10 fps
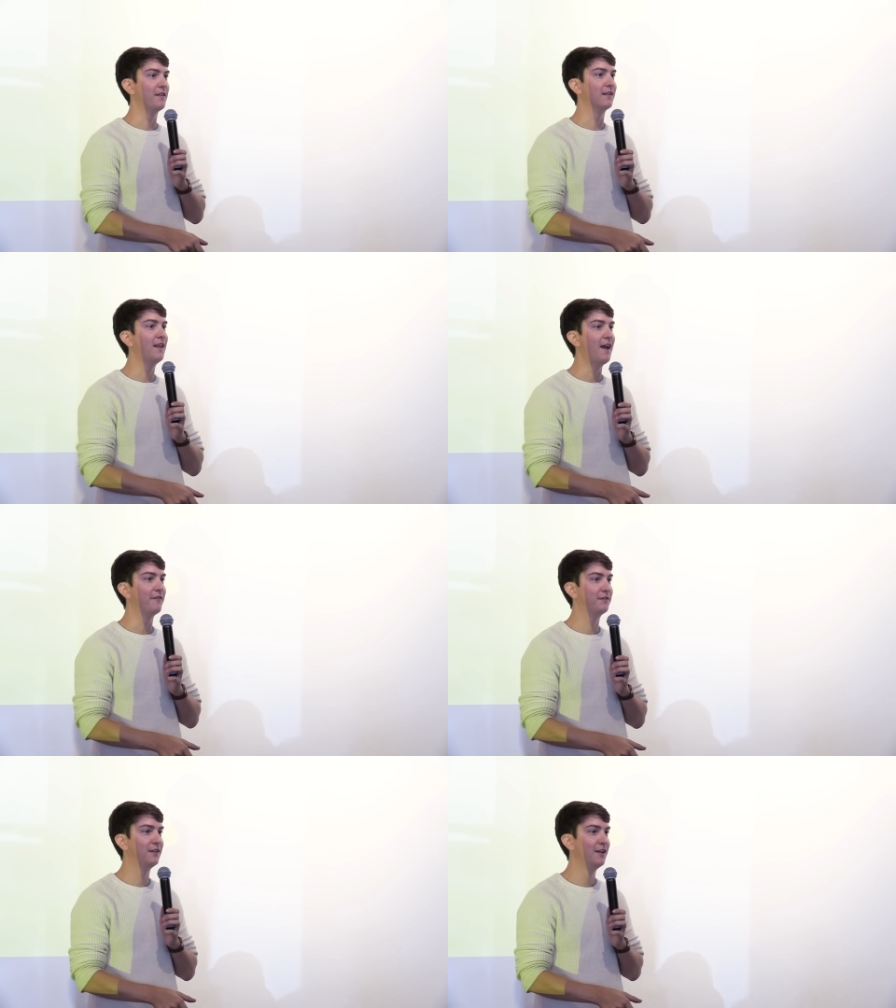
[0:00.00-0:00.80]
on the
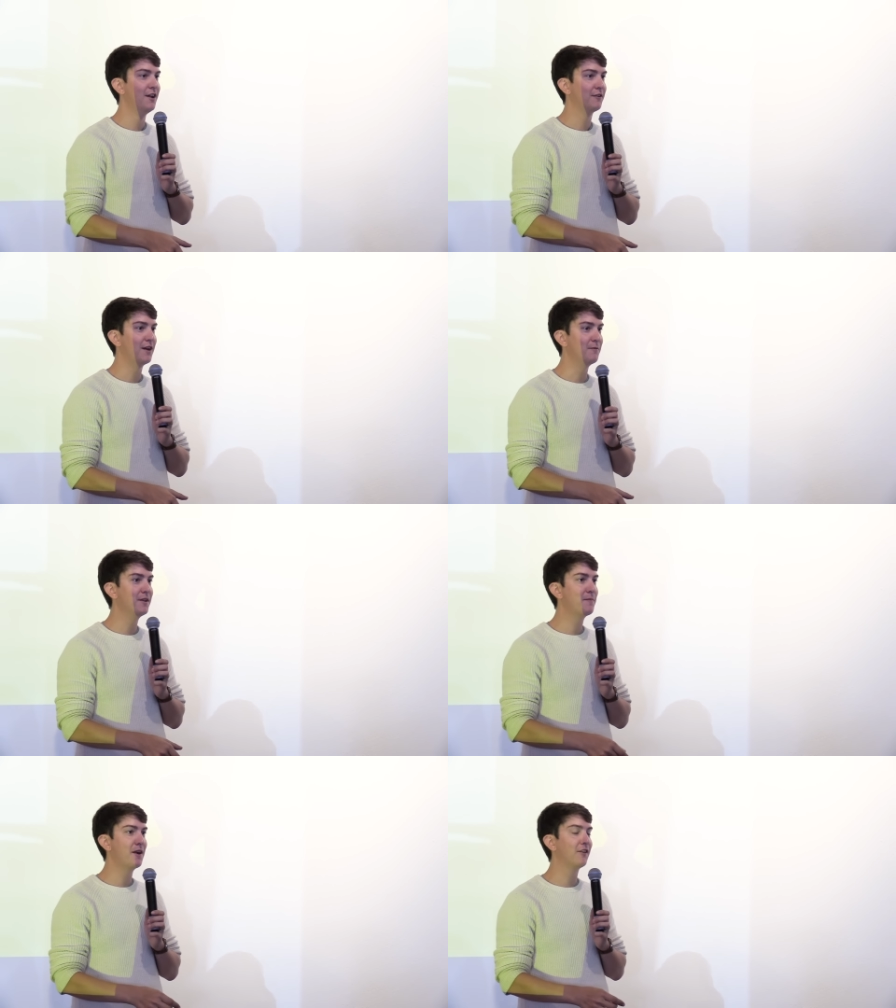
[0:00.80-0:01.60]
left, right?
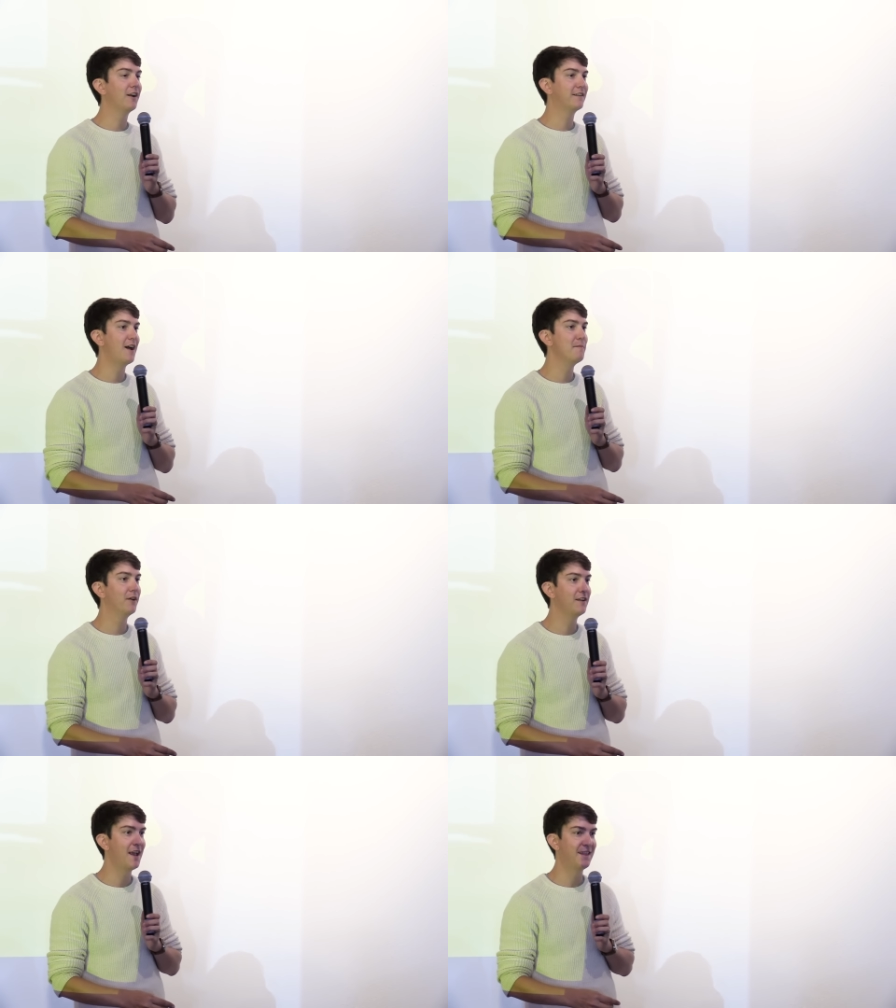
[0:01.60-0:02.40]
We'd spent a lot of time
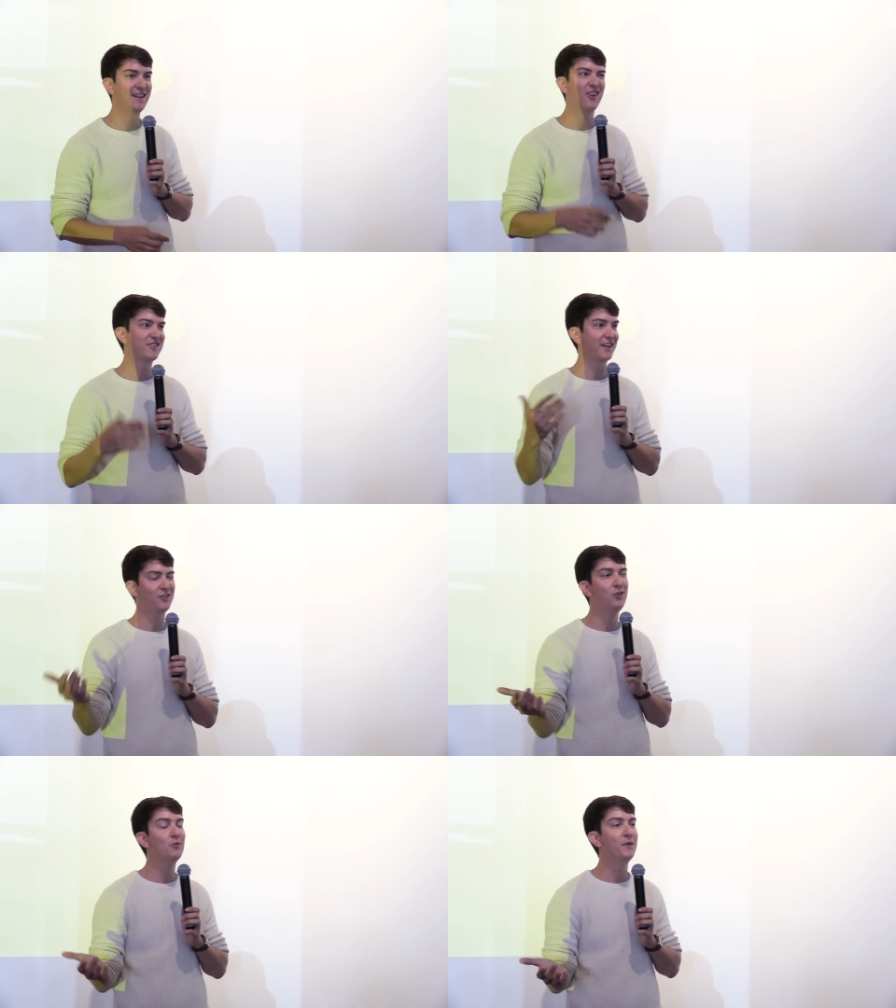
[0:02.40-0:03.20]
building that, and they launched
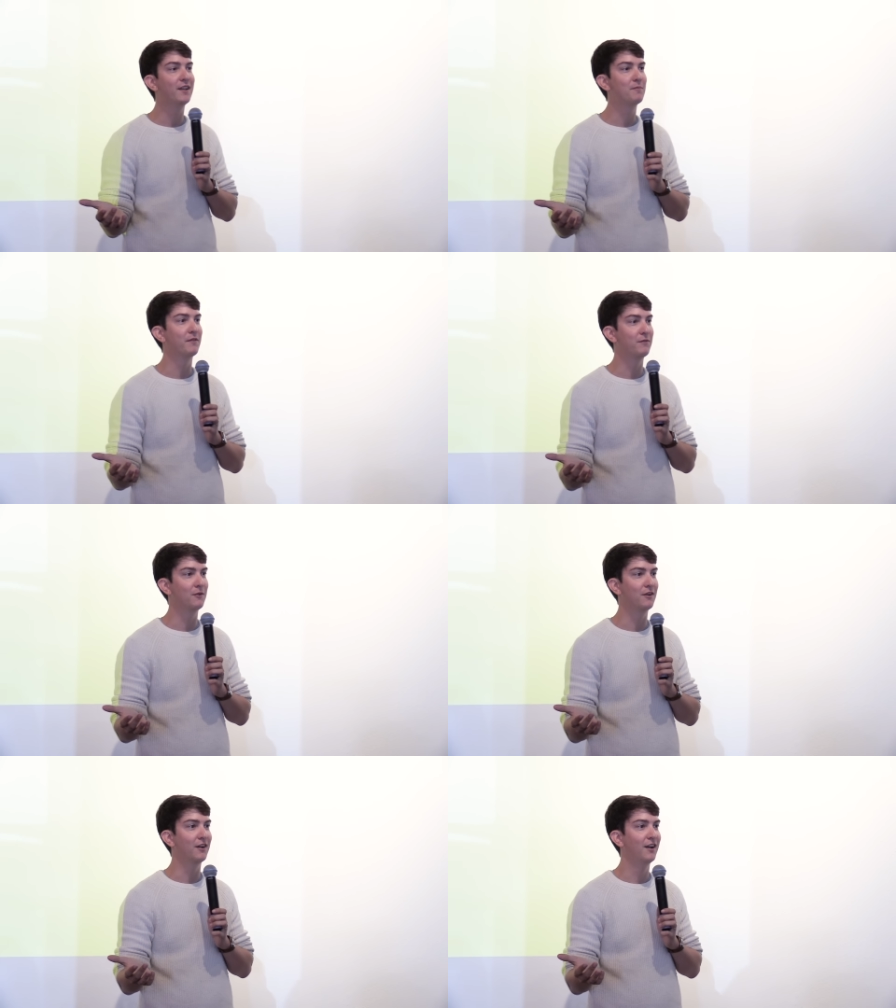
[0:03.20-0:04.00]
like 2 weeks
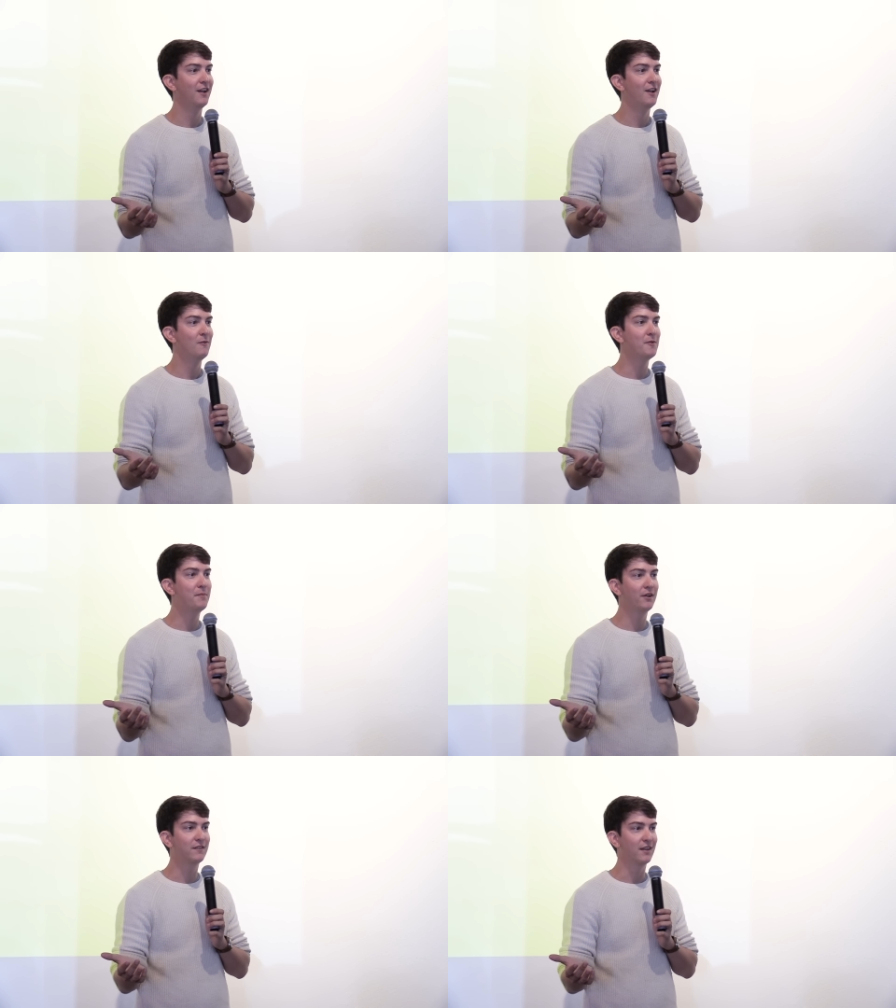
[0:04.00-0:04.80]
before we
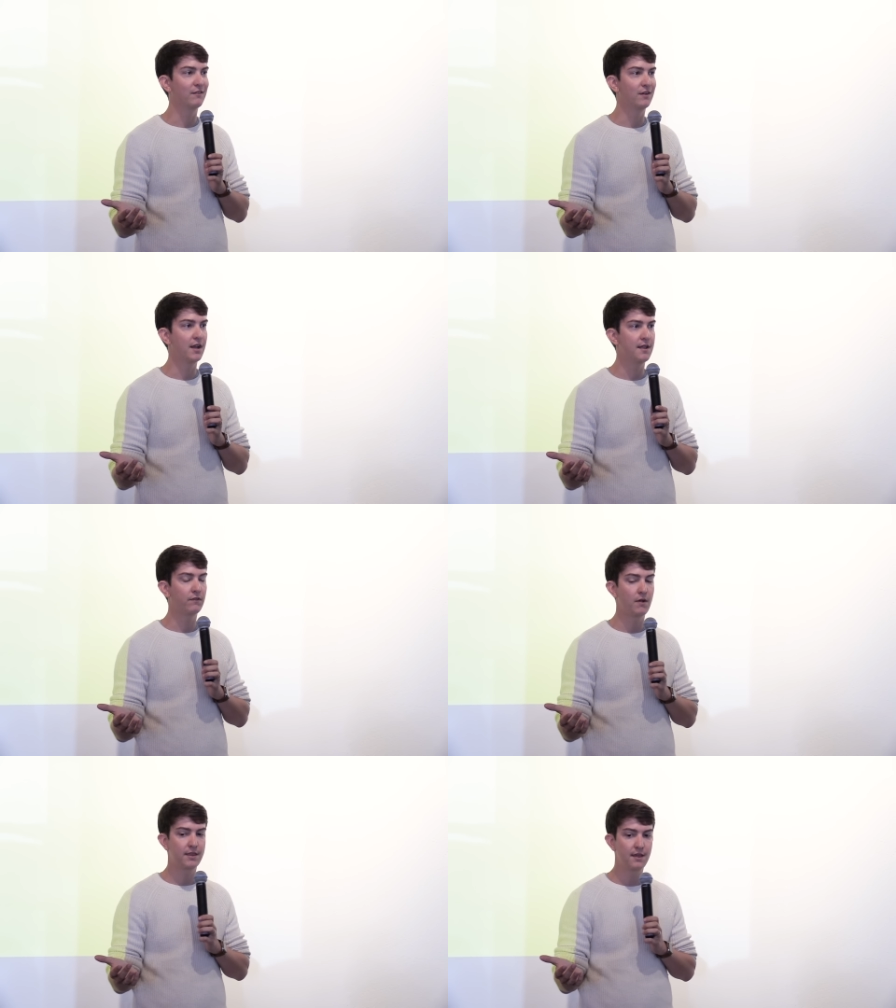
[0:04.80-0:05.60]
built it, right? And
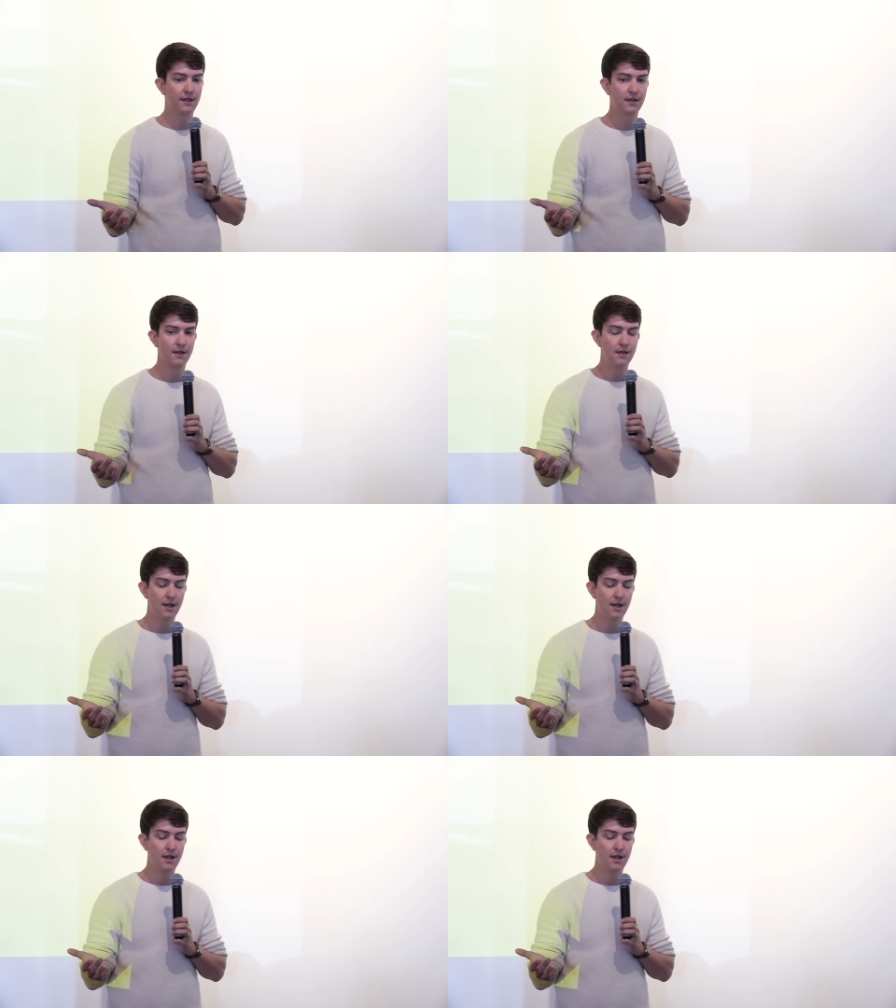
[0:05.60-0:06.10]
so I think